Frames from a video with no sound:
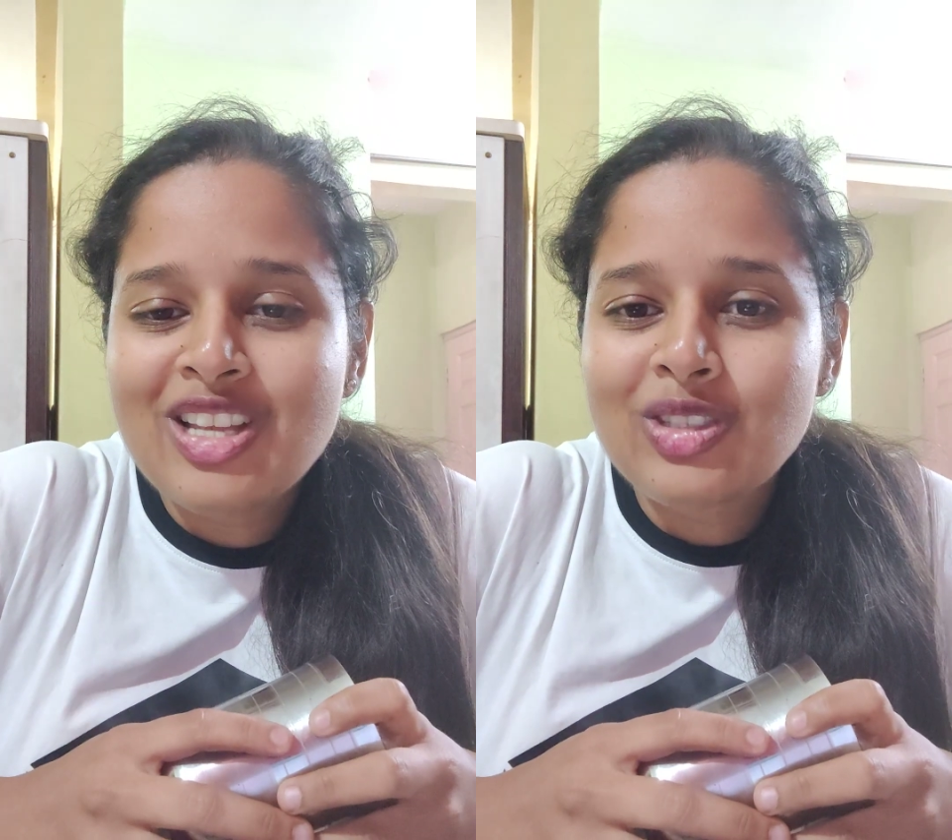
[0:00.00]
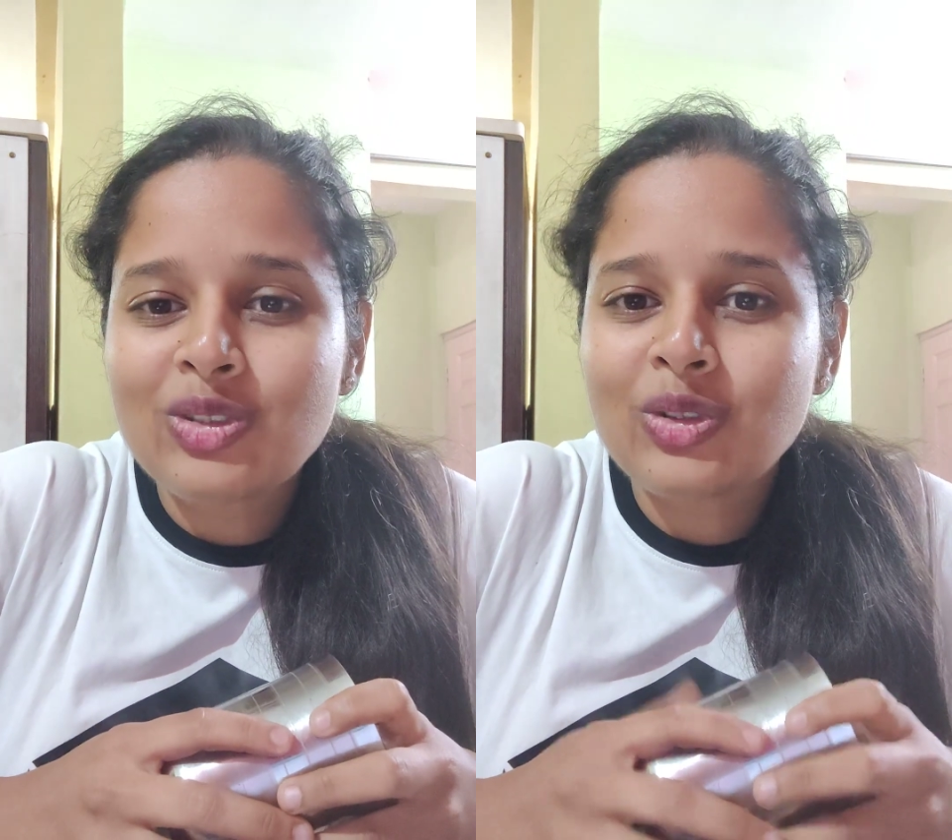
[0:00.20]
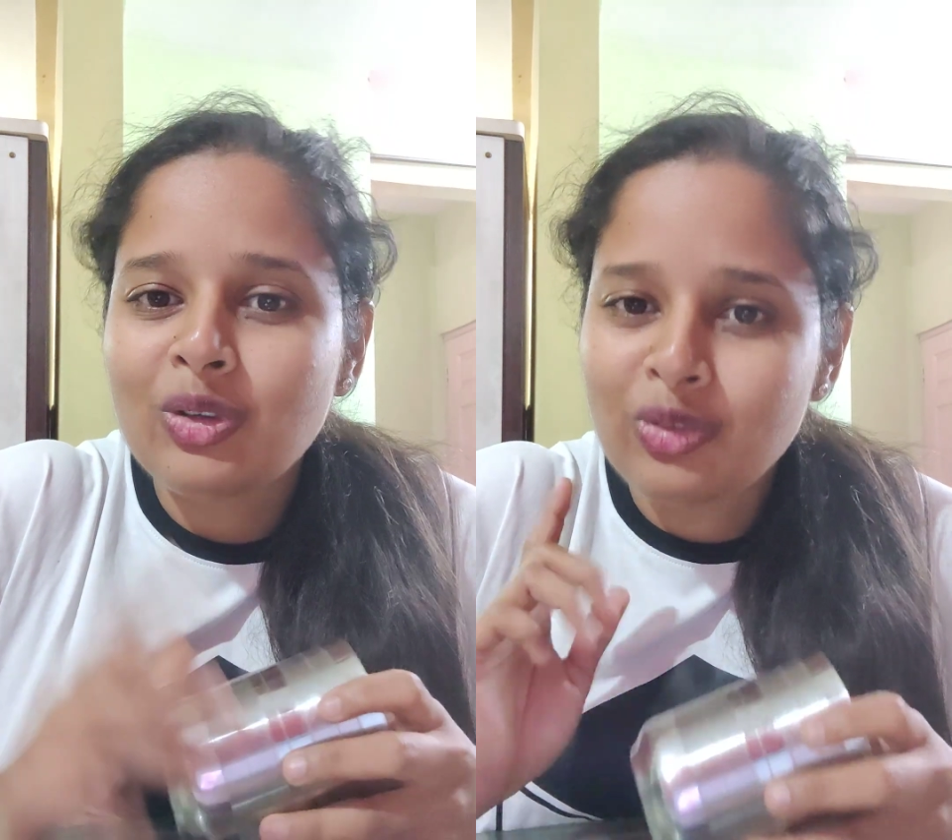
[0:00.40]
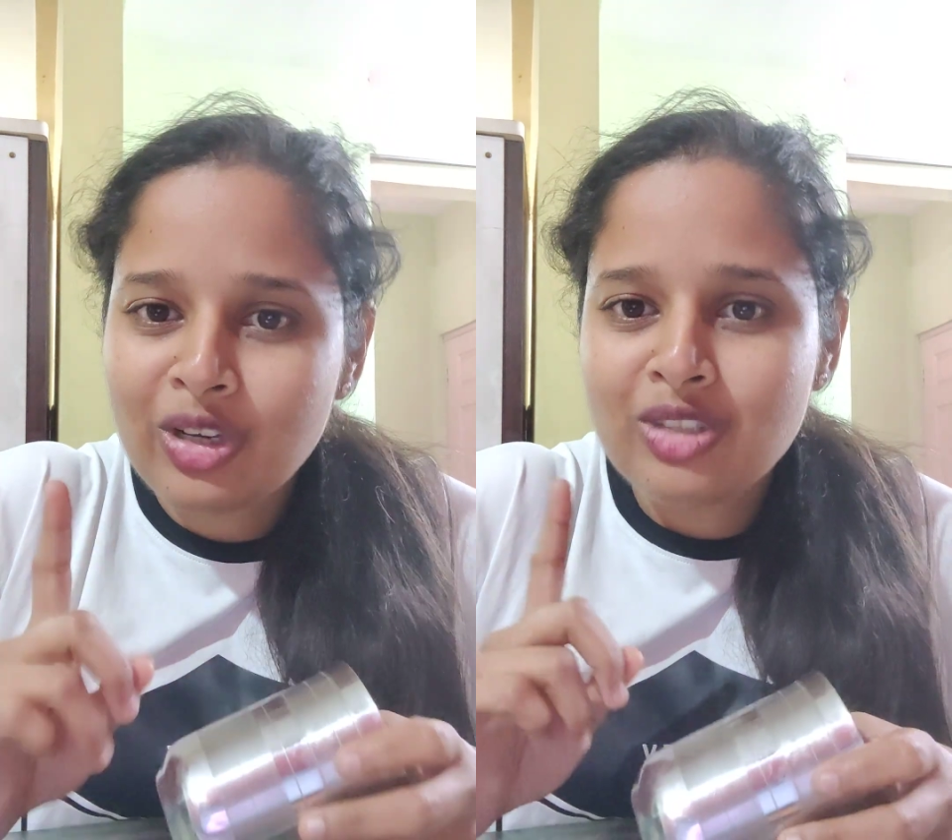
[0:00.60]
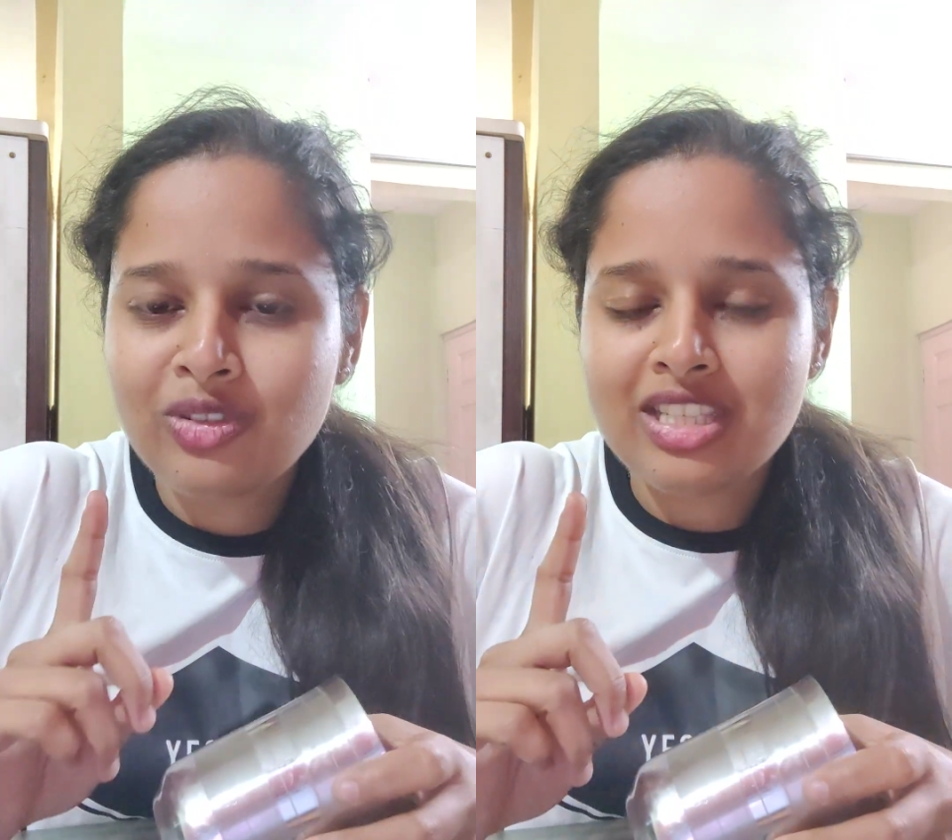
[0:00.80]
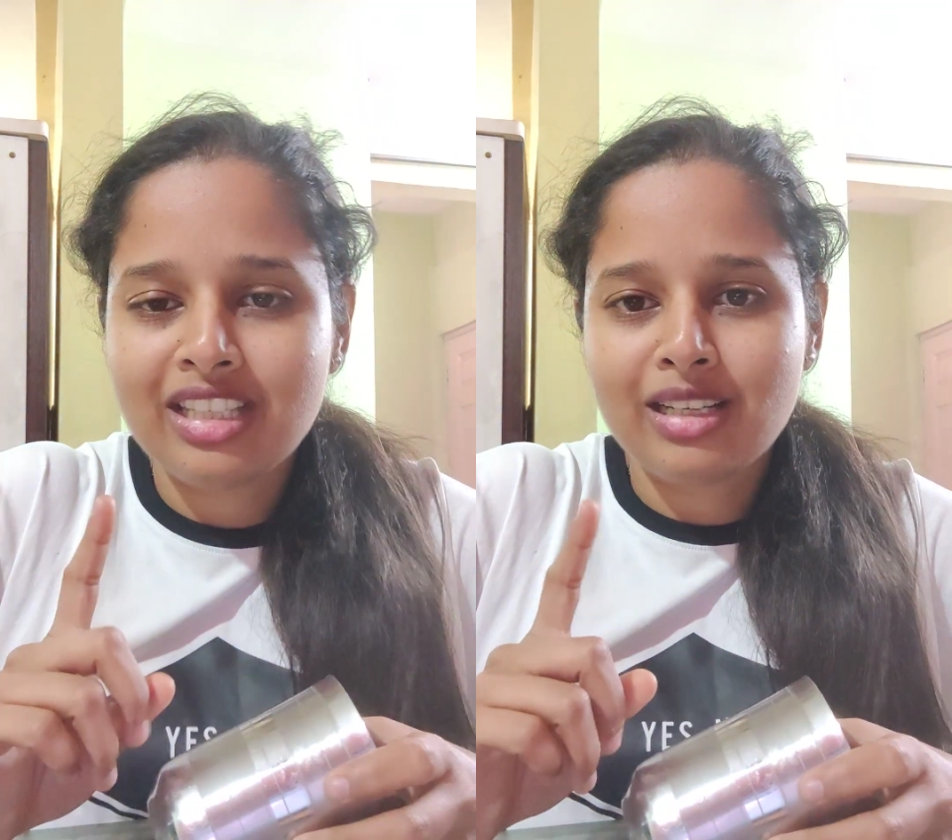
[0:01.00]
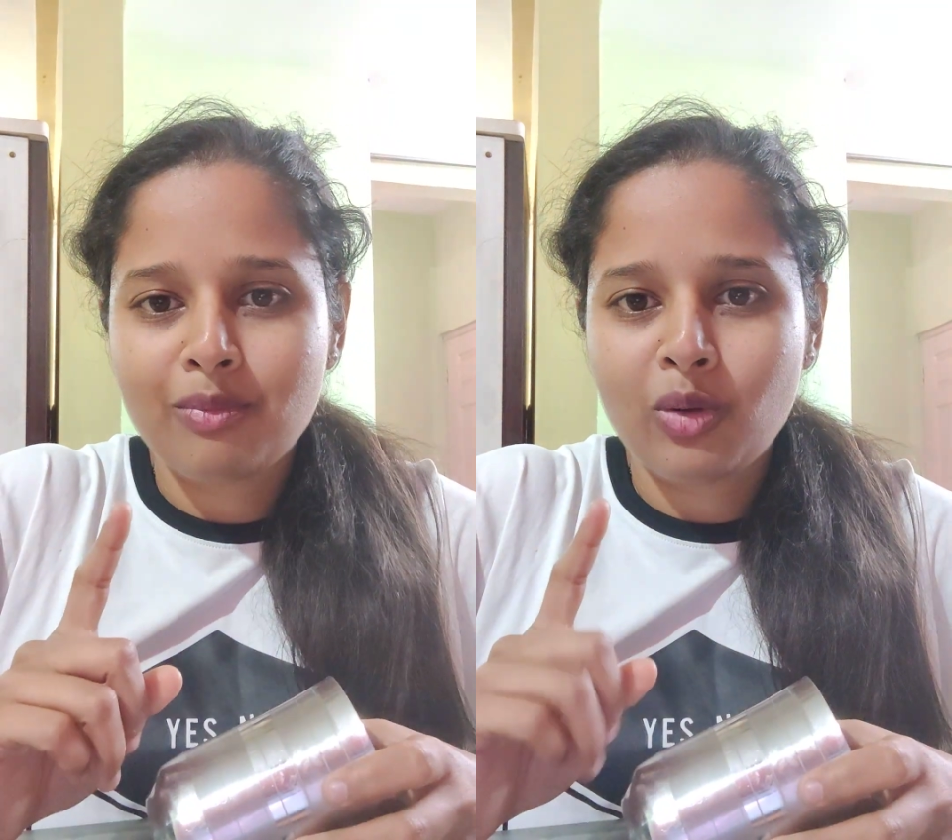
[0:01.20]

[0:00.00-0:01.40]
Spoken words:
So, the first physical